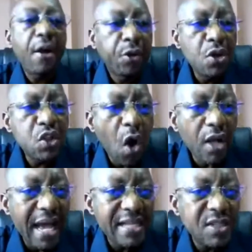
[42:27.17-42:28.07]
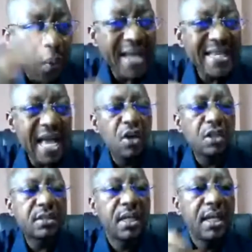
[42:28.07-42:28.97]
accuse others why they are
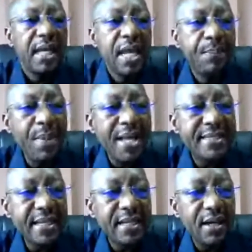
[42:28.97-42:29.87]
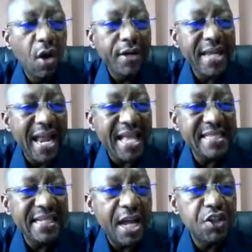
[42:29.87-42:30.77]
not implementing or
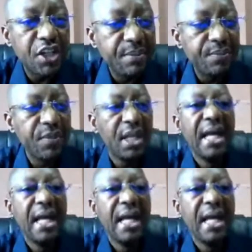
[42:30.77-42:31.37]
realizing their dream.